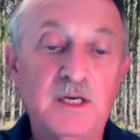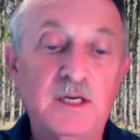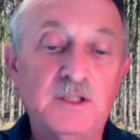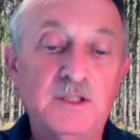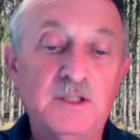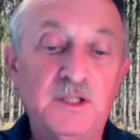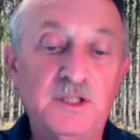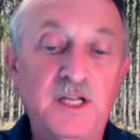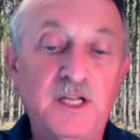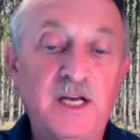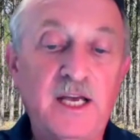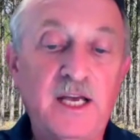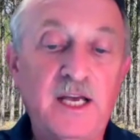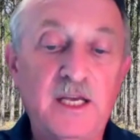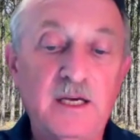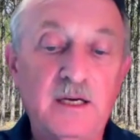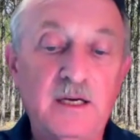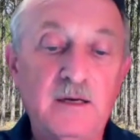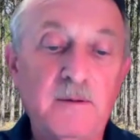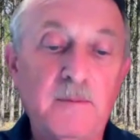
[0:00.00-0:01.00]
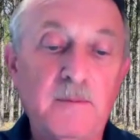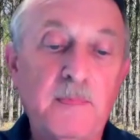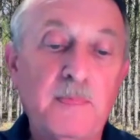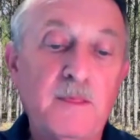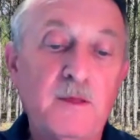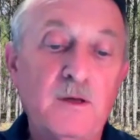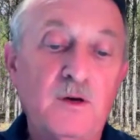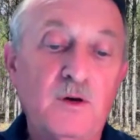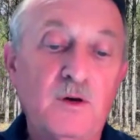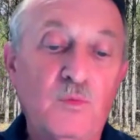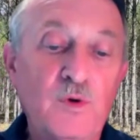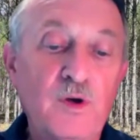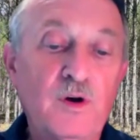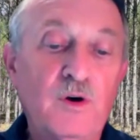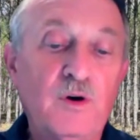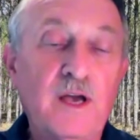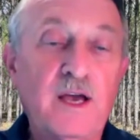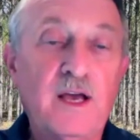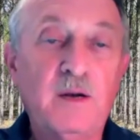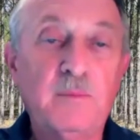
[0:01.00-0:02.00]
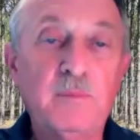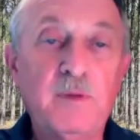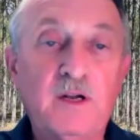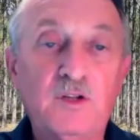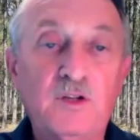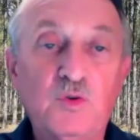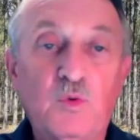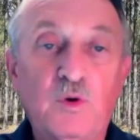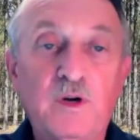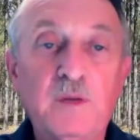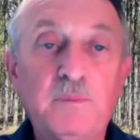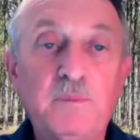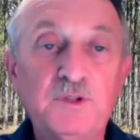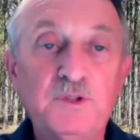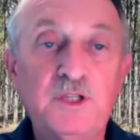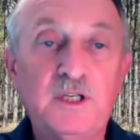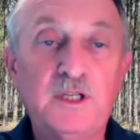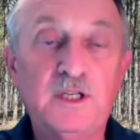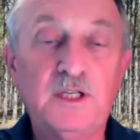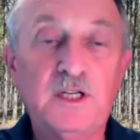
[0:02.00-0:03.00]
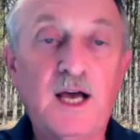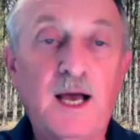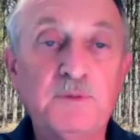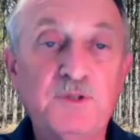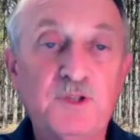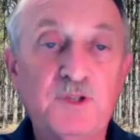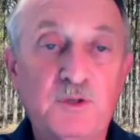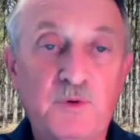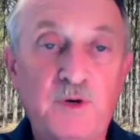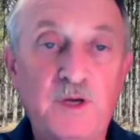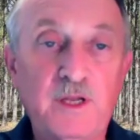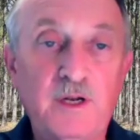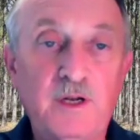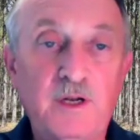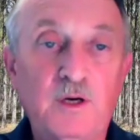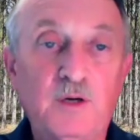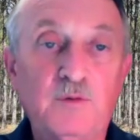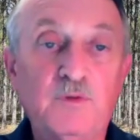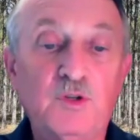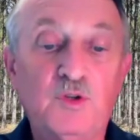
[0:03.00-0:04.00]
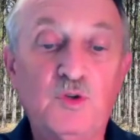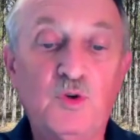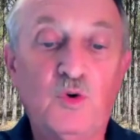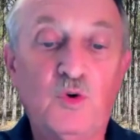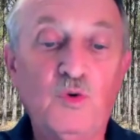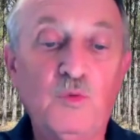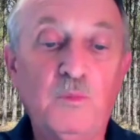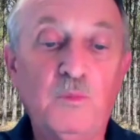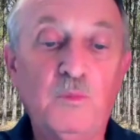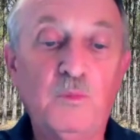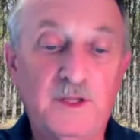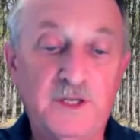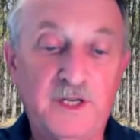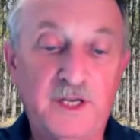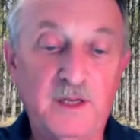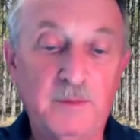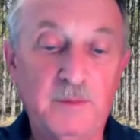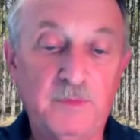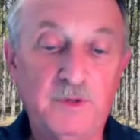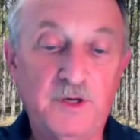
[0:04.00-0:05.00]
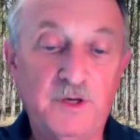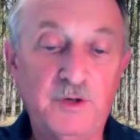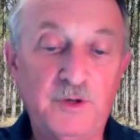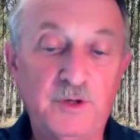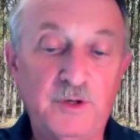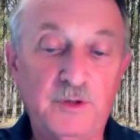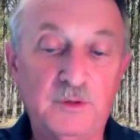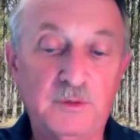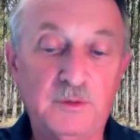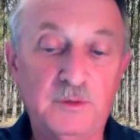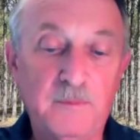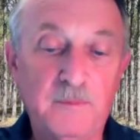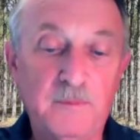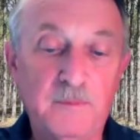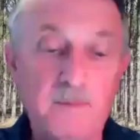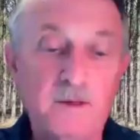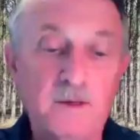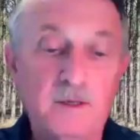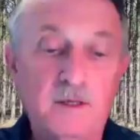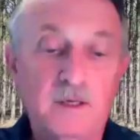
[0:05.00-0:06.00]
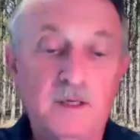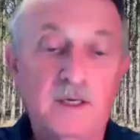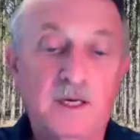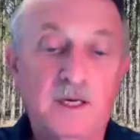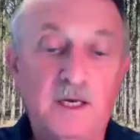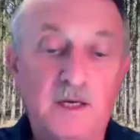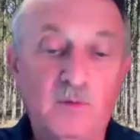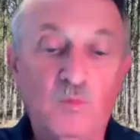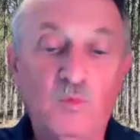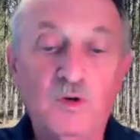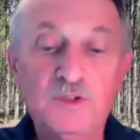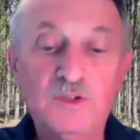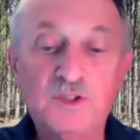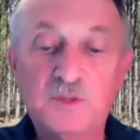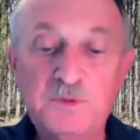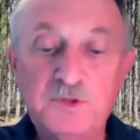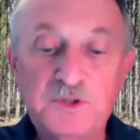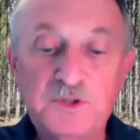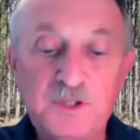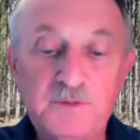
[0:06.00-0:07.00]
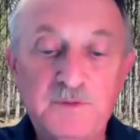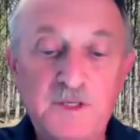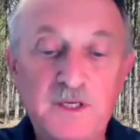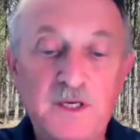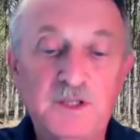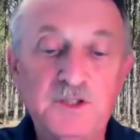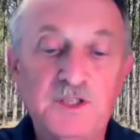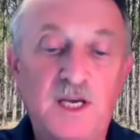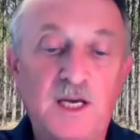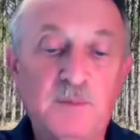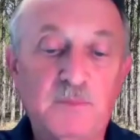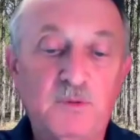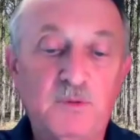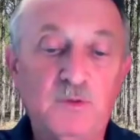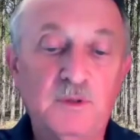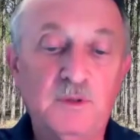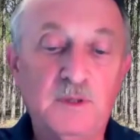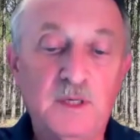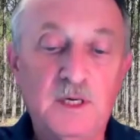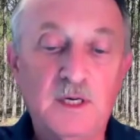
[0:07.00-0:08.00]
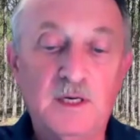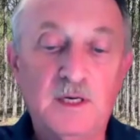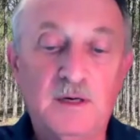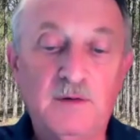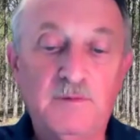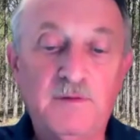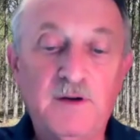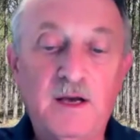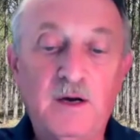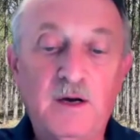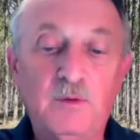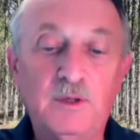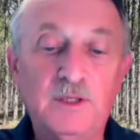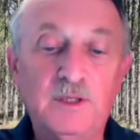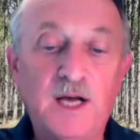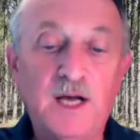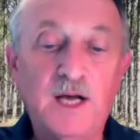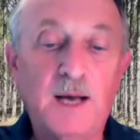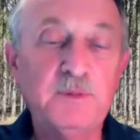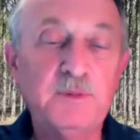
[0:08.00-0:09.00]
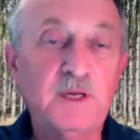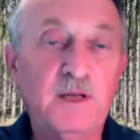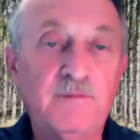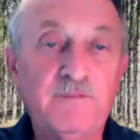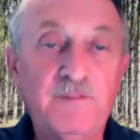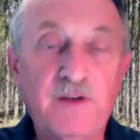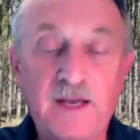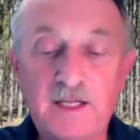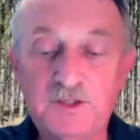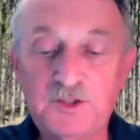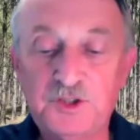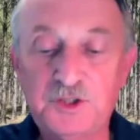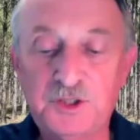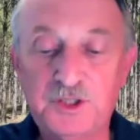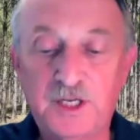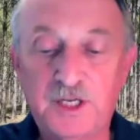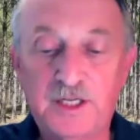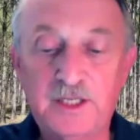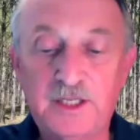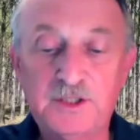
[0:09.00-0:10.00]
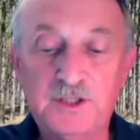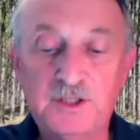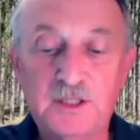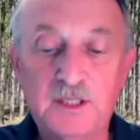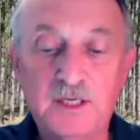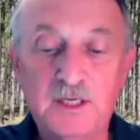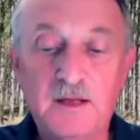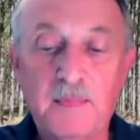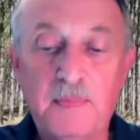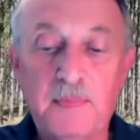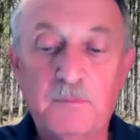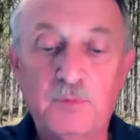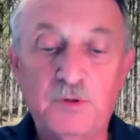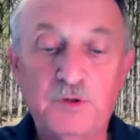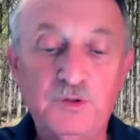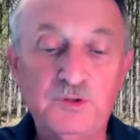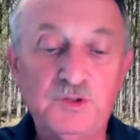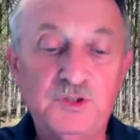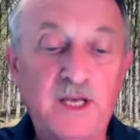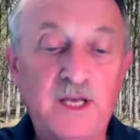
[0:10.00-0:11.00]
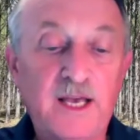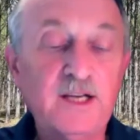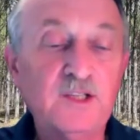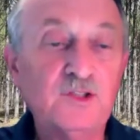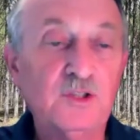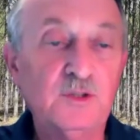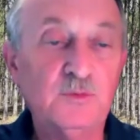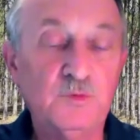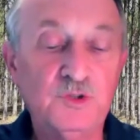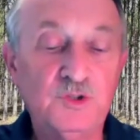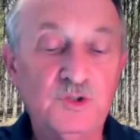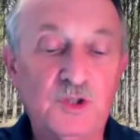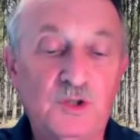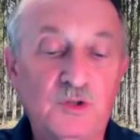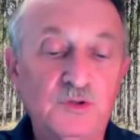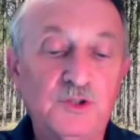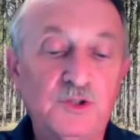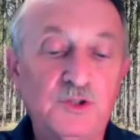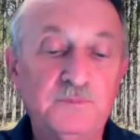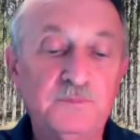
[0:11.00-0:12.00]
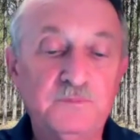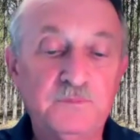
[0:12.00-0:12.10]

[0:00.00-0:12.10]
Today, we are at about a 20% adoption rate of controlled pollinated material. And one specific example of how adopting advanced genetics produced excellent results